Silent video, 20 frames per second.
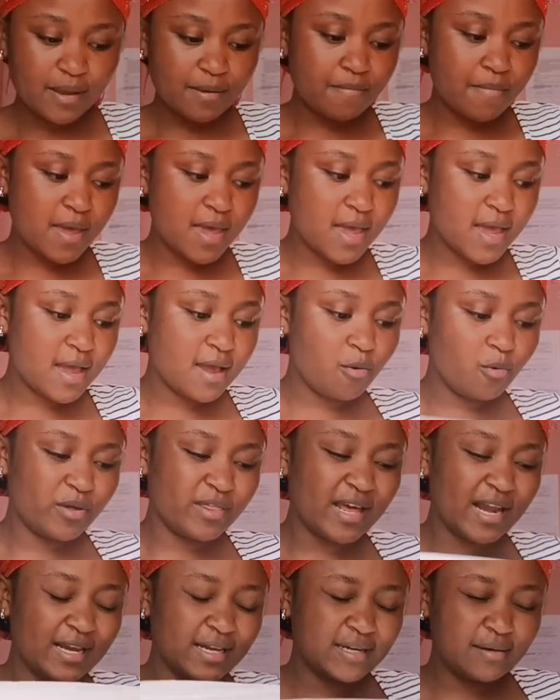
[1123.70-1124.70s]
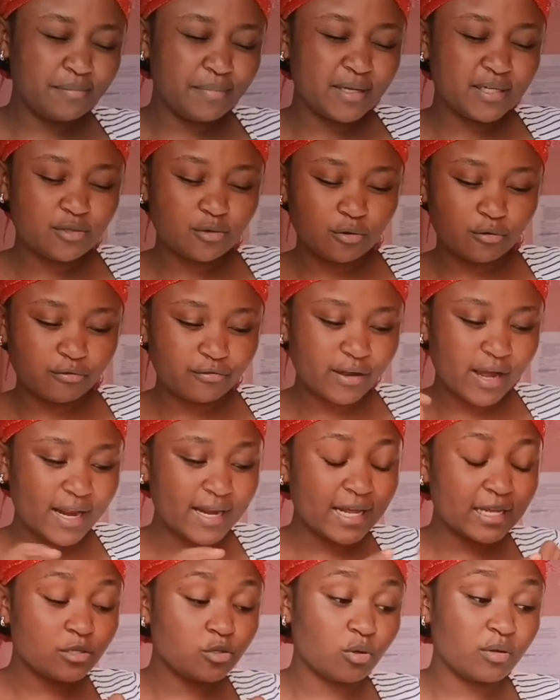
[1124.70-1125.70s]
maybe with a little bit of
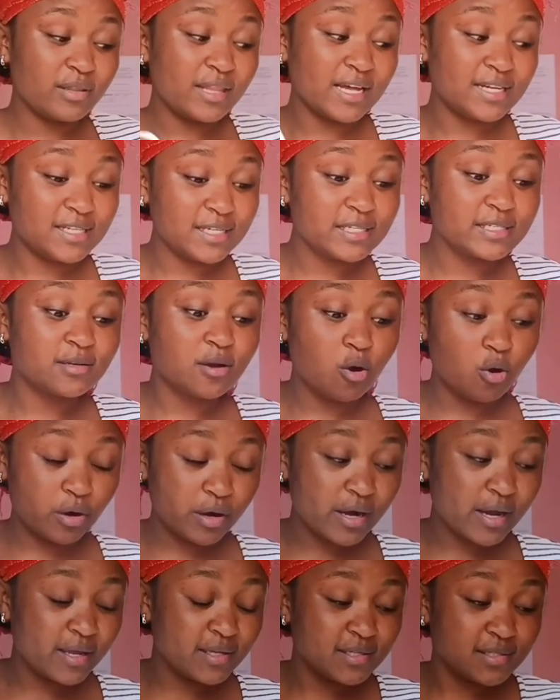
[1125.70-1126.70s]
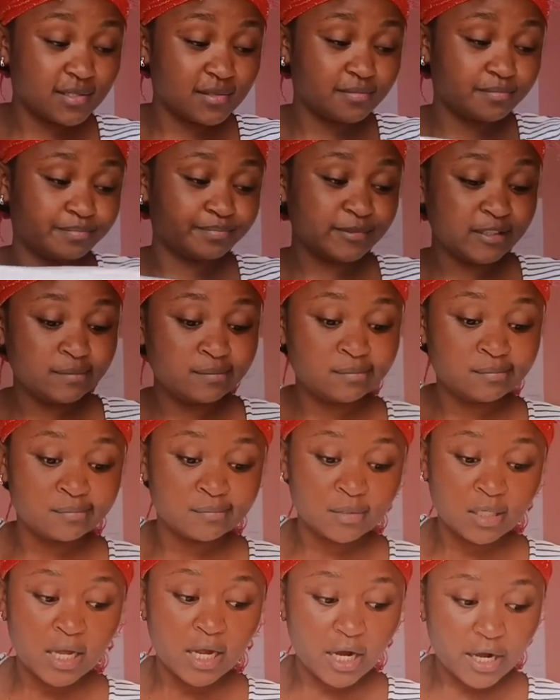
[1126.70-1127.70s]
undertone that is or is
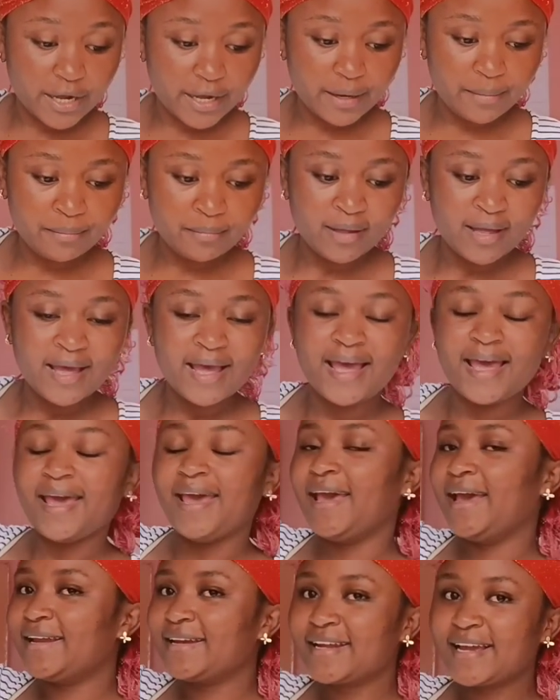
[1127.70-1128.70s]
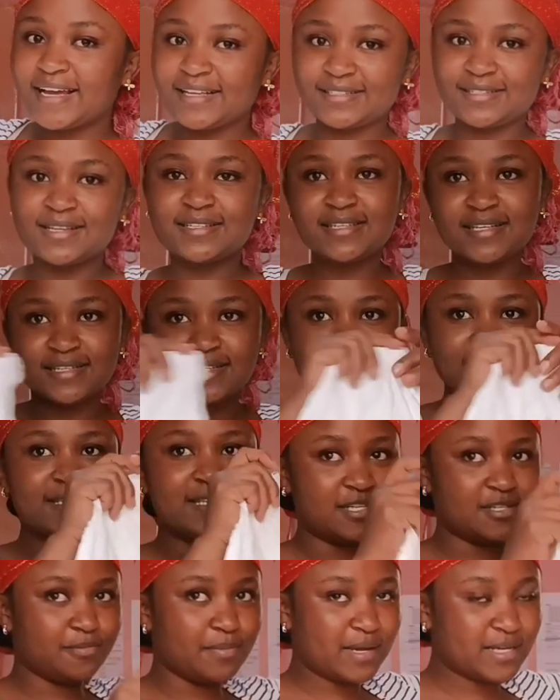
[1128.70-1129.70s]
cream. And guys, this is a
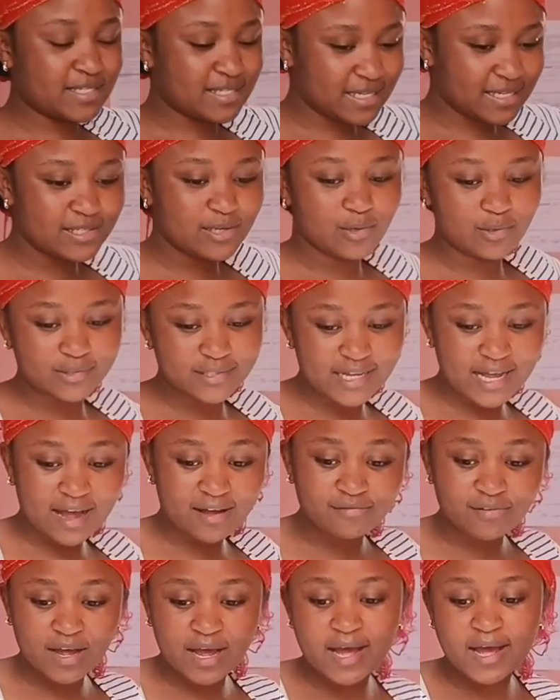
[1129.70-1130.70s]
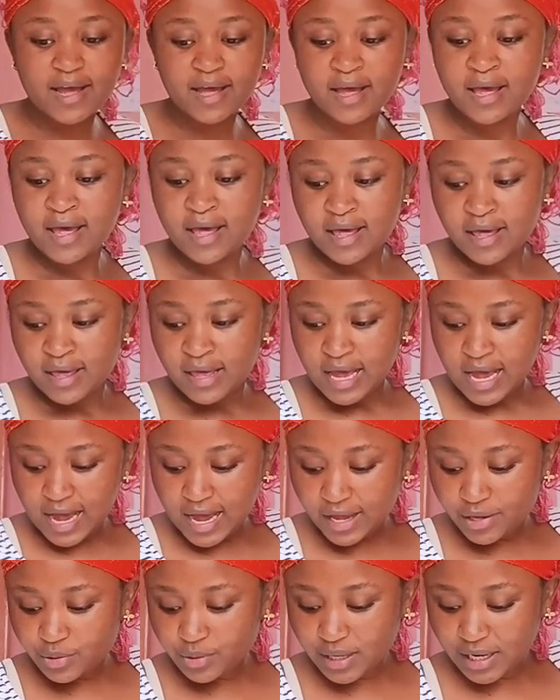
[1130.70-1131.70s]
6x6 loose cover.
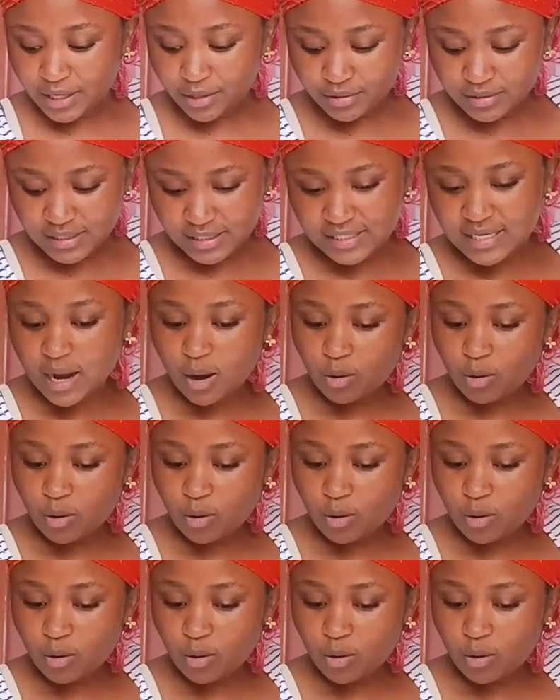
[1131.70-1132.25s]
Uh, you can use it